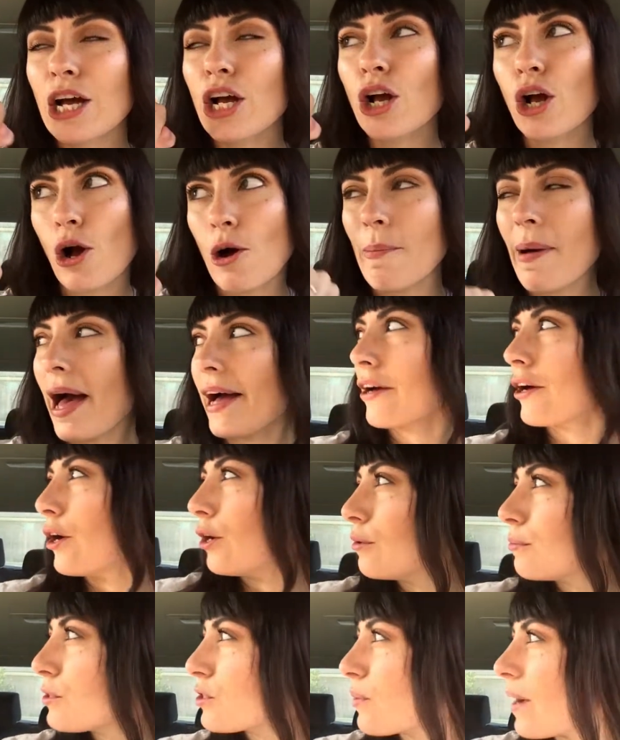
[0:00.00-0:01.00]
go back
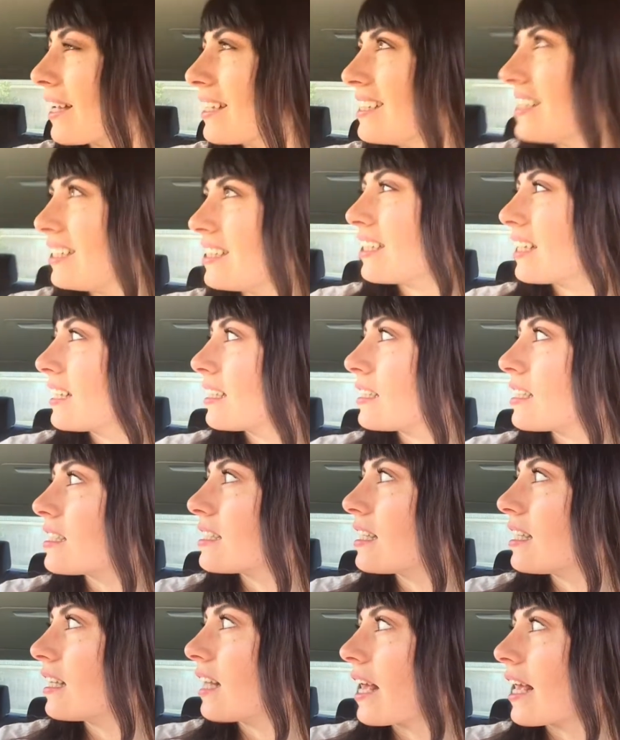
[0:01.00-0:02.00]
home. So I didn't get to
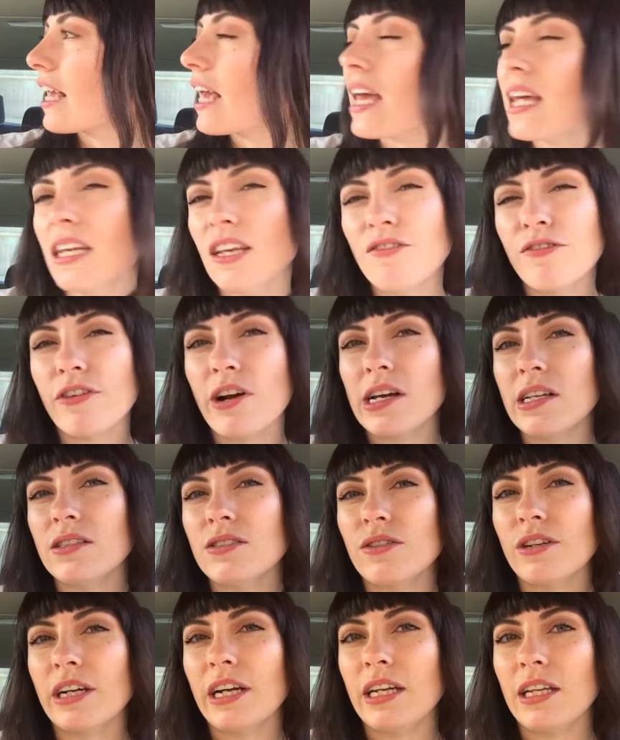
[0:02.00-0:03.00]
see like any
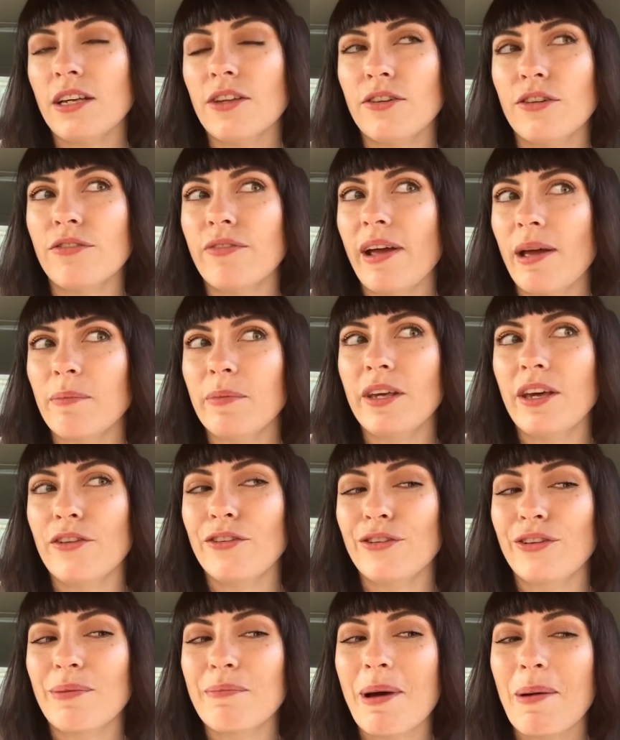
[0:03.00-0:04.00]
friends or any other family
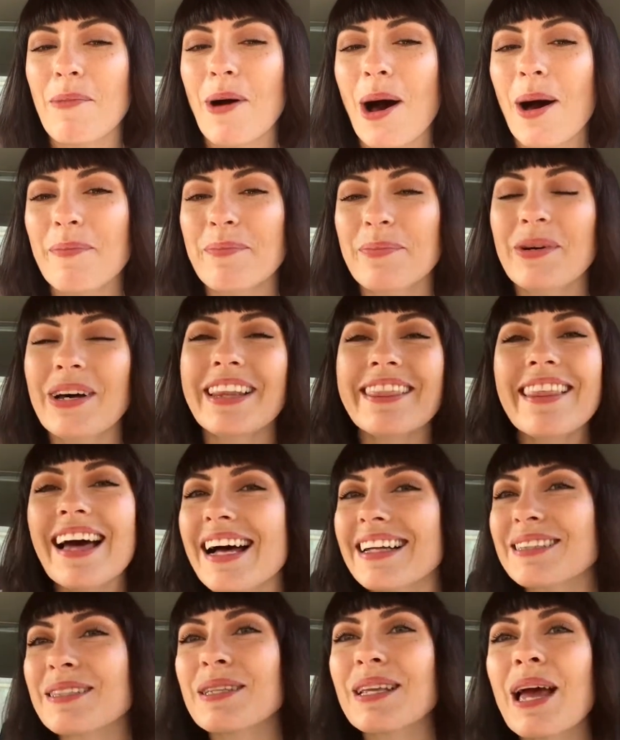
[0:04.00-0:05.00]
other than my mom, but
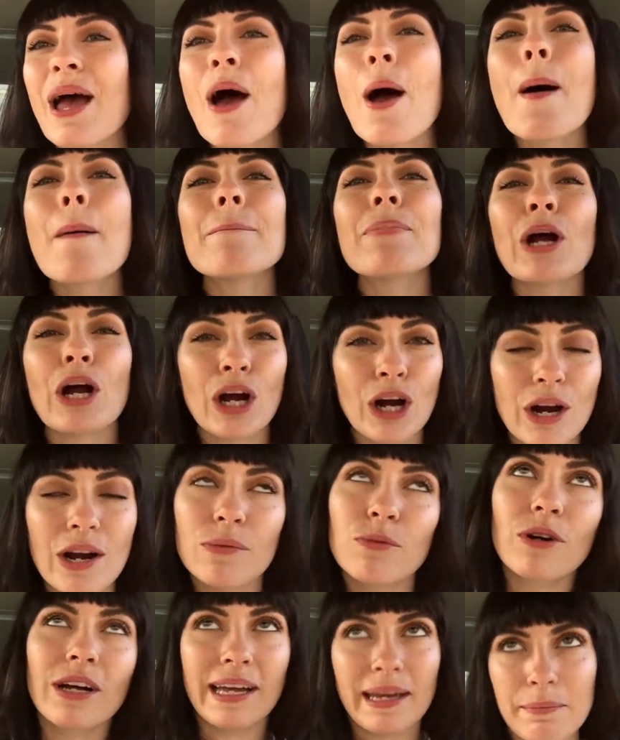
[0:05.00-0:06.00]
that's
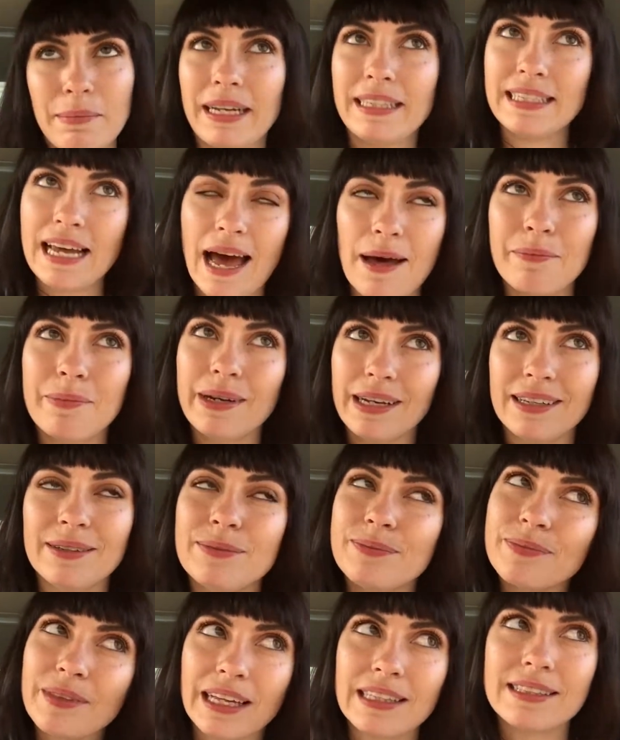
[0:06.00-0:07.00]
well, and my dad, but
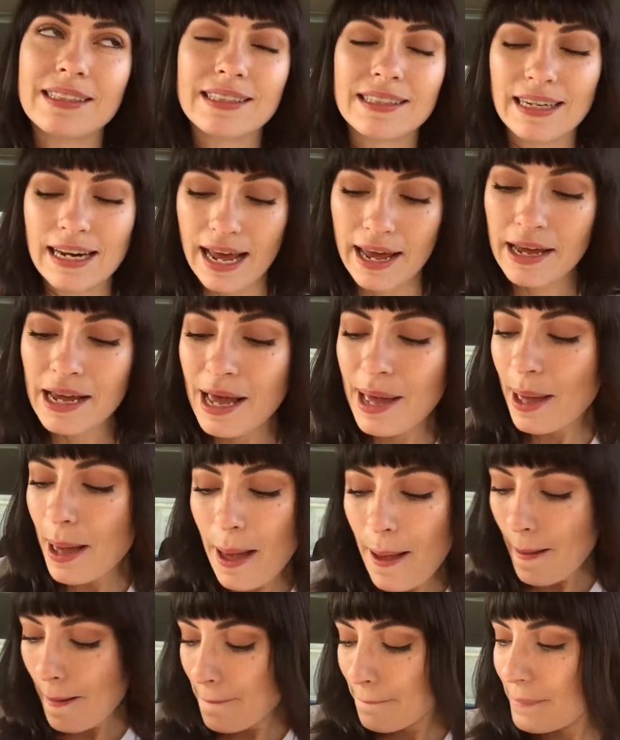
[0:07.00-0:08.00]
that's today.
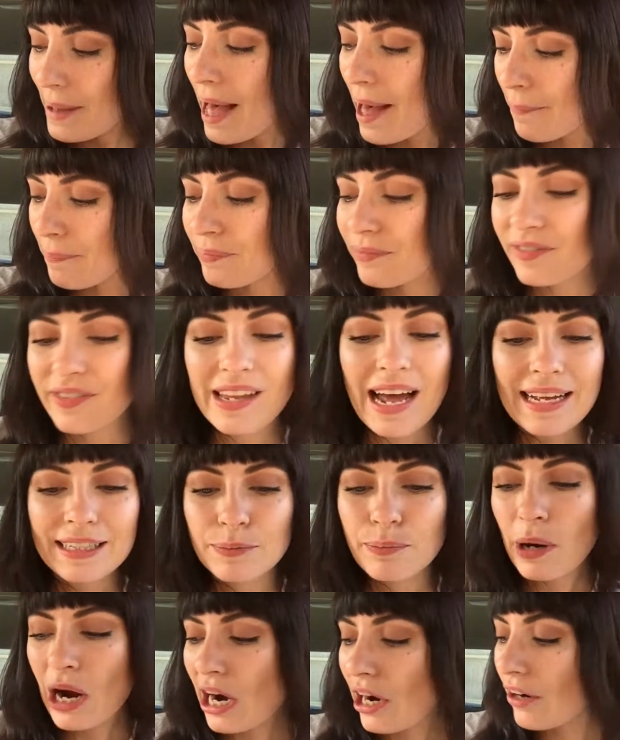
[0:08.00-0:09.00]
But that's
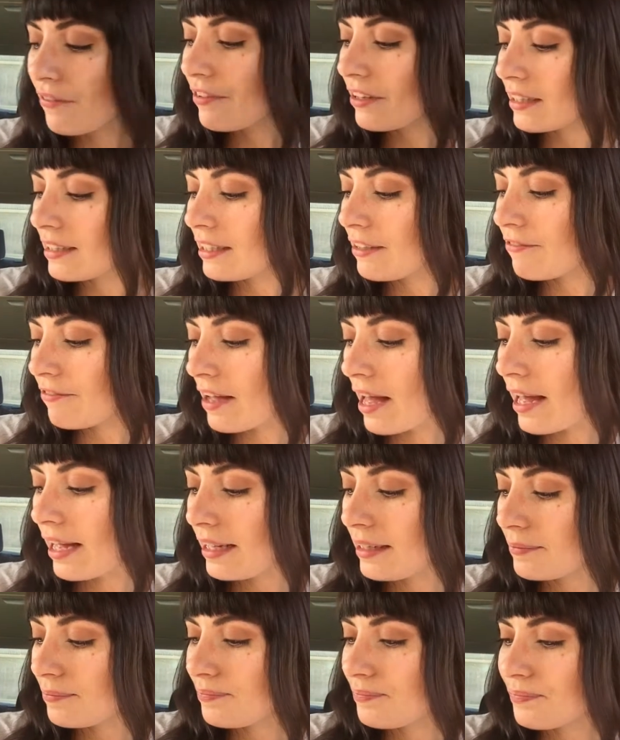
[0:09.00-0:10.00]
perfectly
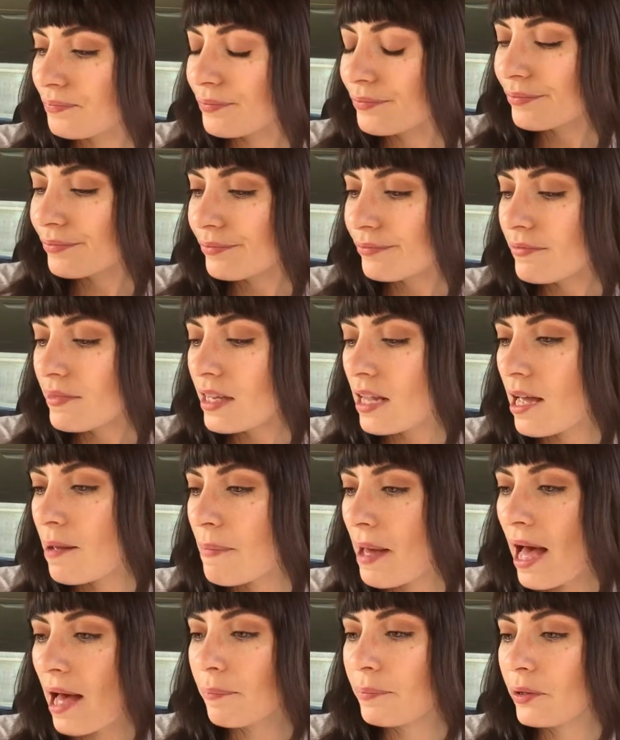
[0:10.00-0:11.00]
fine. I'm
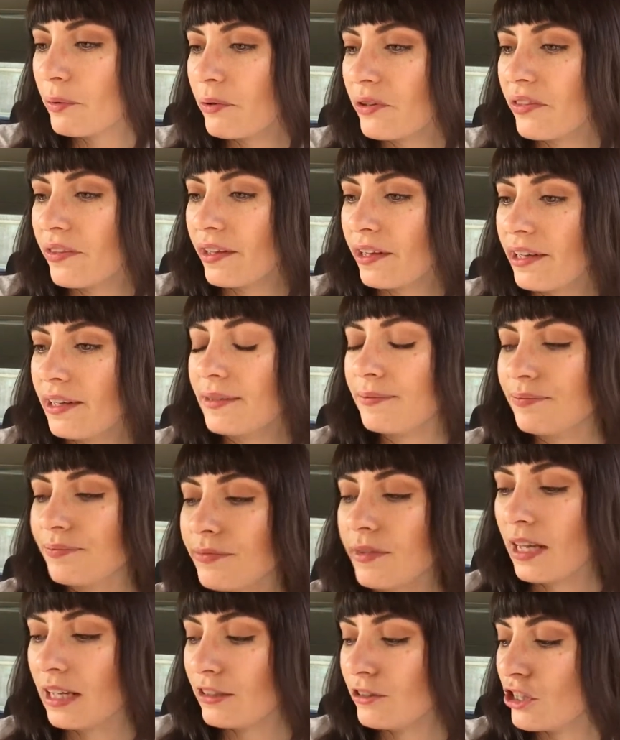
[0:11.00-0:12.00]
happy with it.
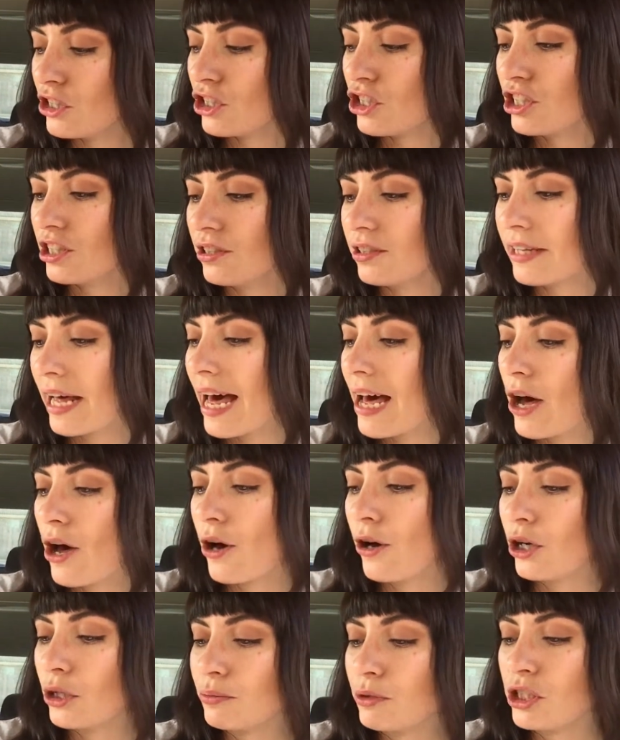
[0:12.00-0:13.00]
I just chilled at
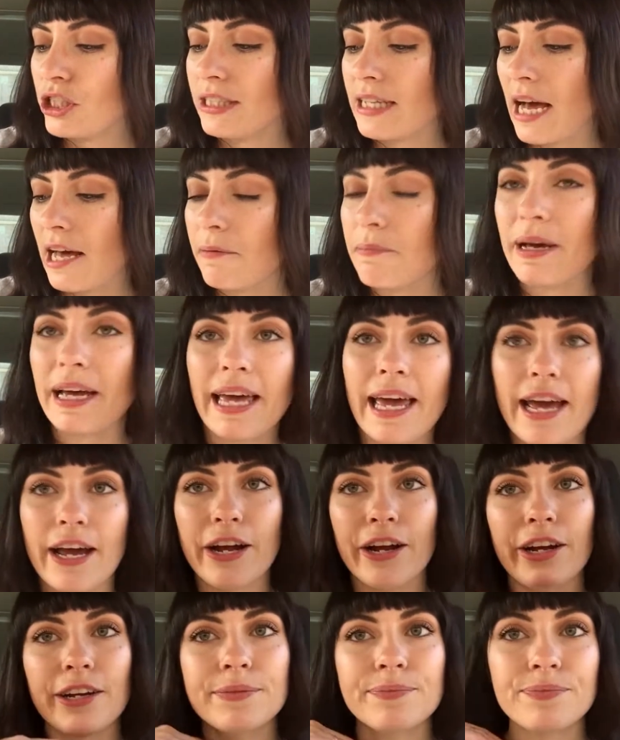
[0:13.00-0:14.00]
home. She dyed my
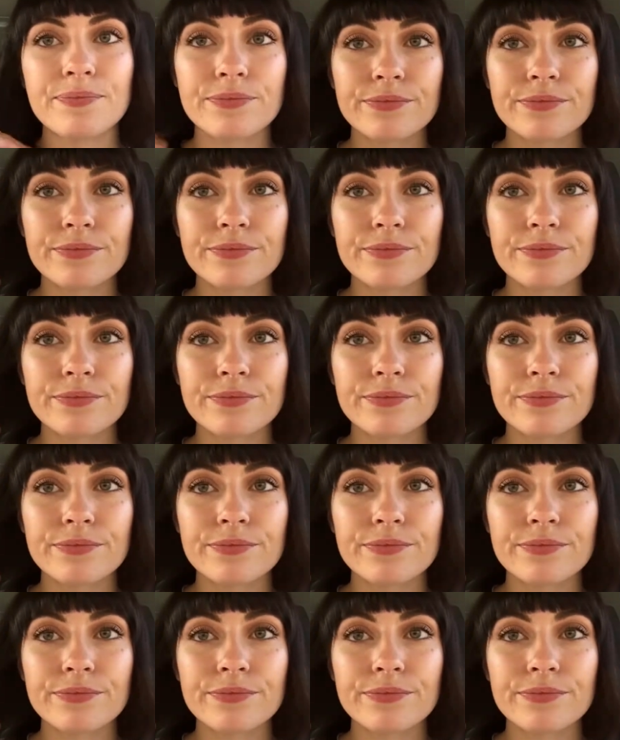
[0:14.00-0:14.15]
hair.